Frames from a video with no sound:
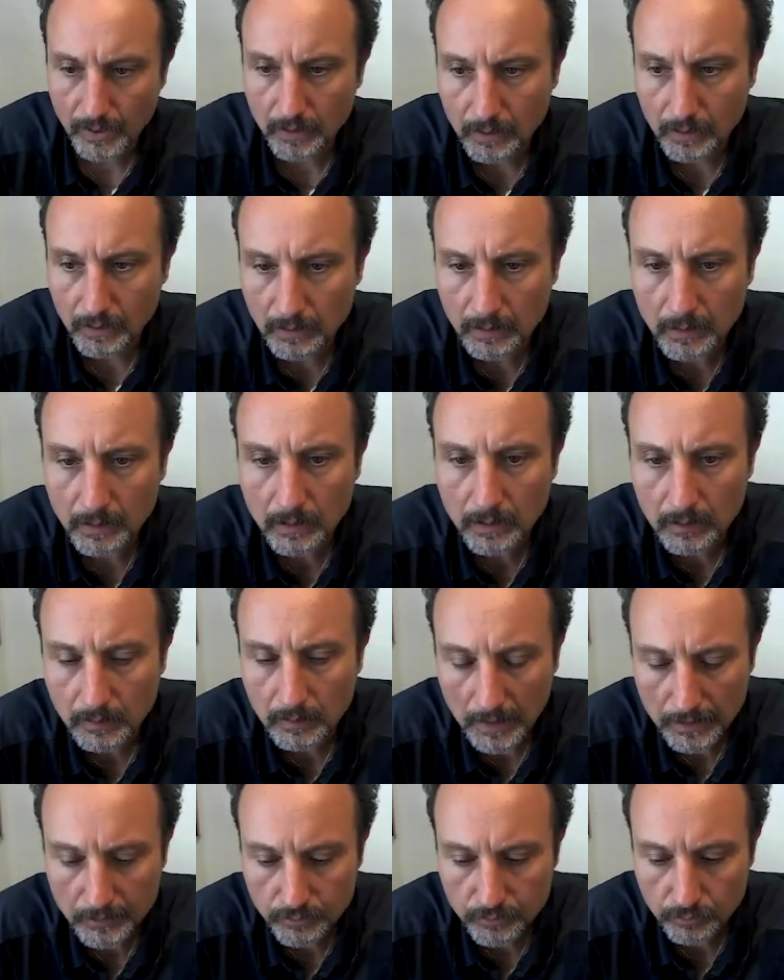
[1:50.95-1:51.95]

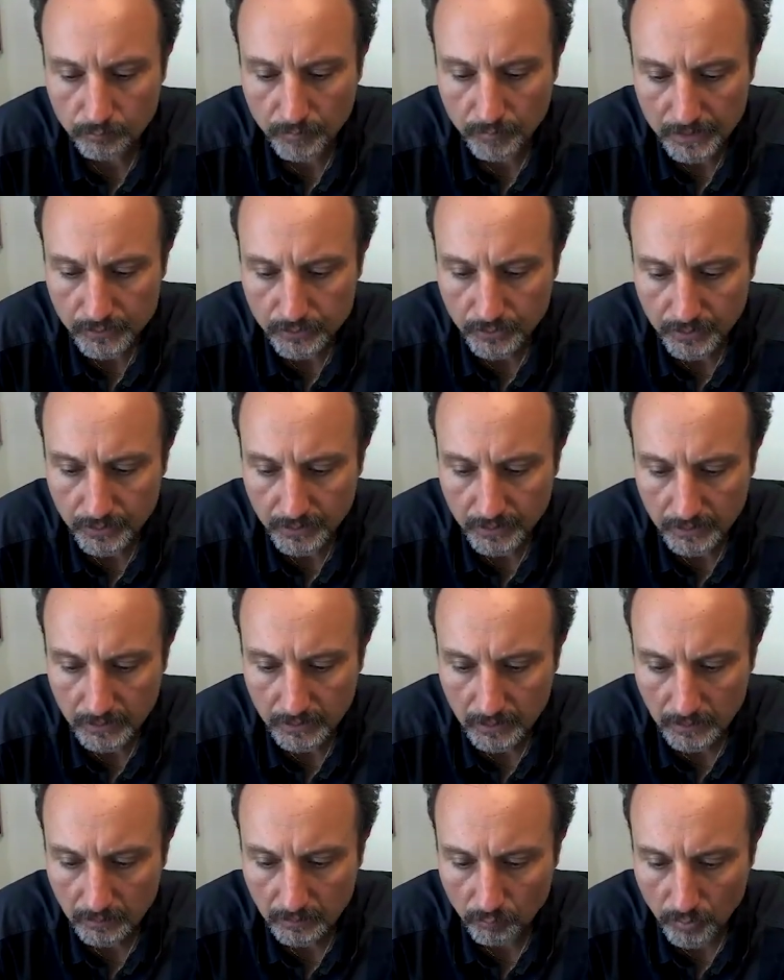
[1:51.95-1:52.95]
I should mention
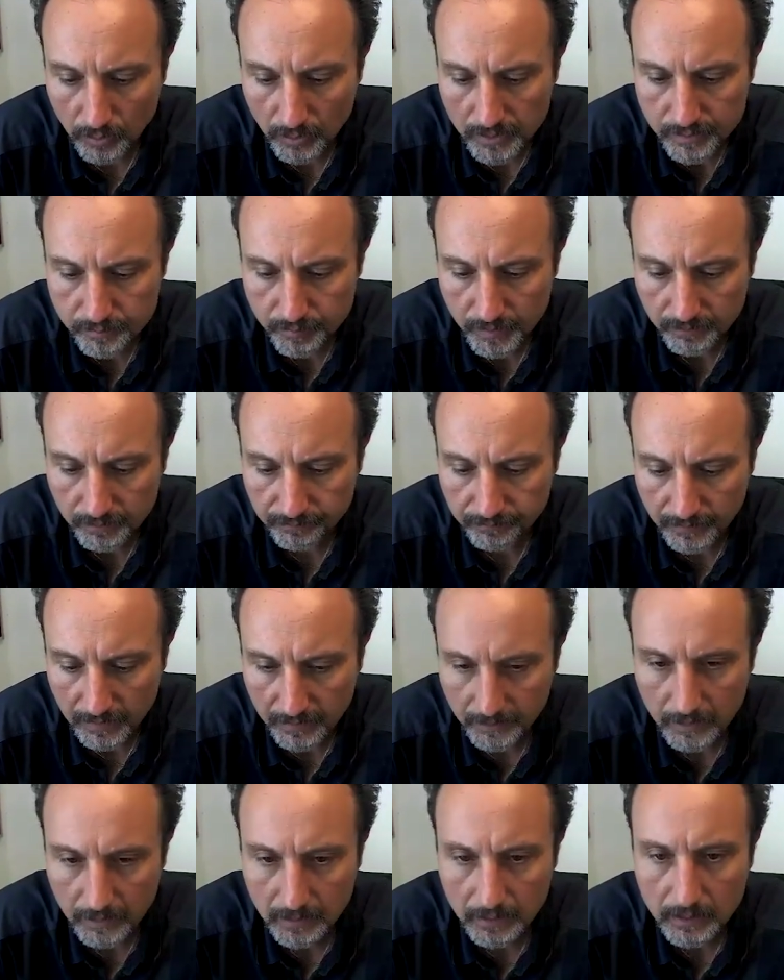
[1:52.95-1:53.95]
the work's been
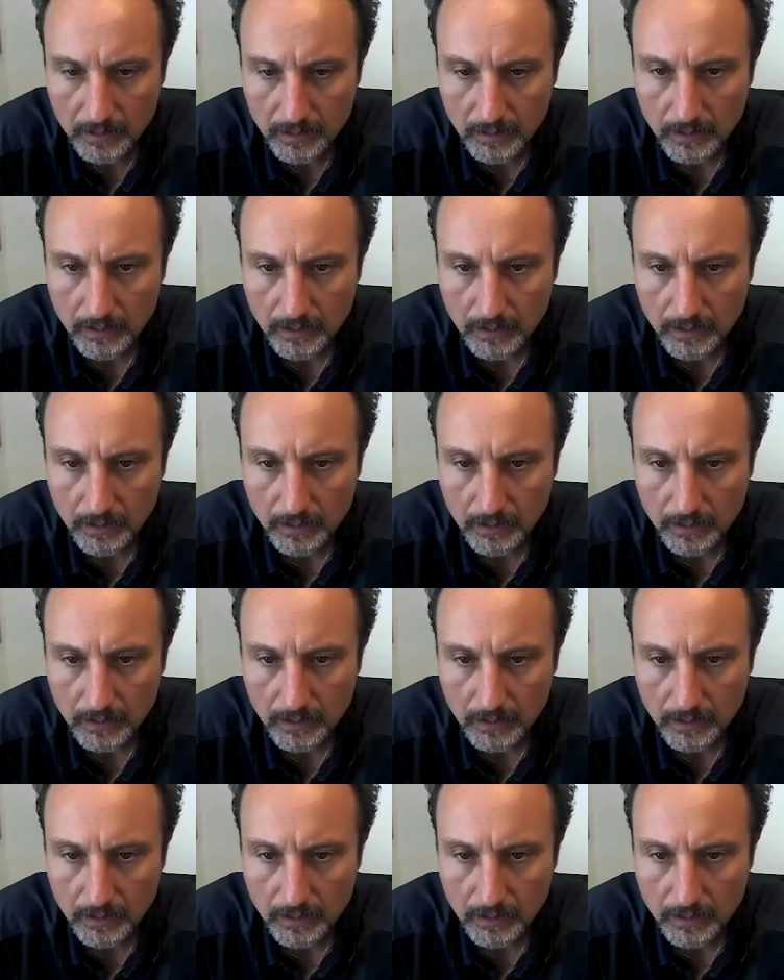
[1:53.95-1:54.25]
funded,